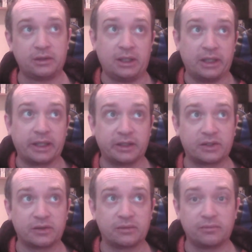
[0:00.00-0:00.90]
I
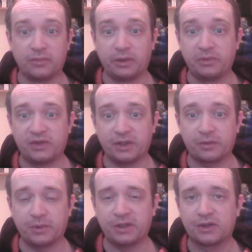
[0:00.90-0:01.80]
guess, maybe 6
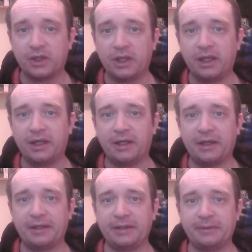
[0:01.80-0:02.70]
weeks.
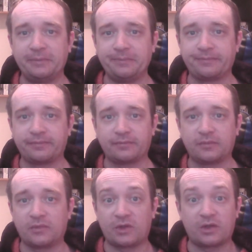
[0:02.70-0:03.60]
Um,
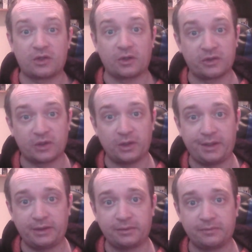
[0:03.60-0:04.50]
so there's a
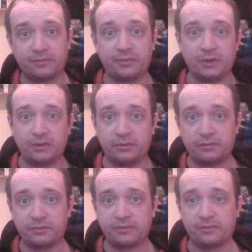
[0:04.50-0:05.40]
lot, but
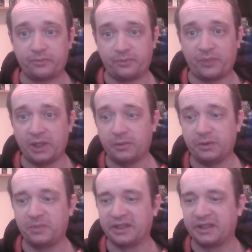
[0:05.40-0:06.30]
bear with me.